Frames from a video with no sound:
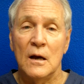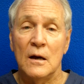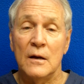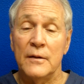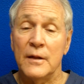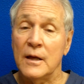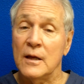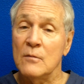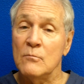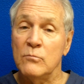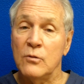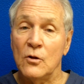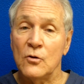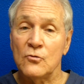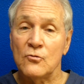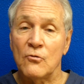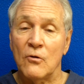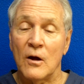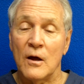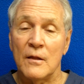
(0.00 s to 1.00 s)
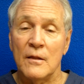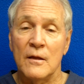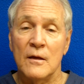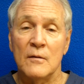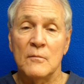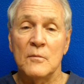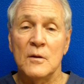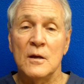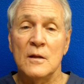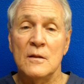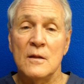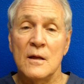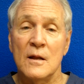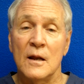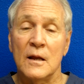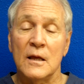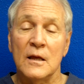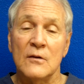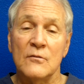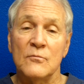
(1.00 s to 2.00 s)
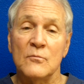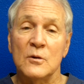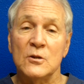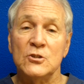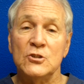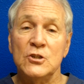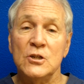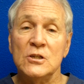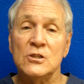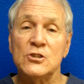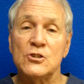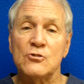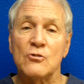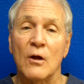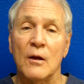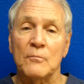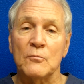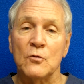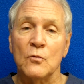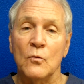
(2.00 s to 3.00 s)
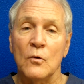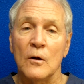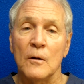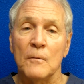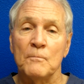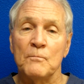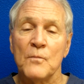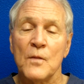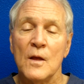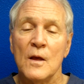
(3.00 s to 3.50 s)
They can blow dry them, and then I give them a chin strap to wear.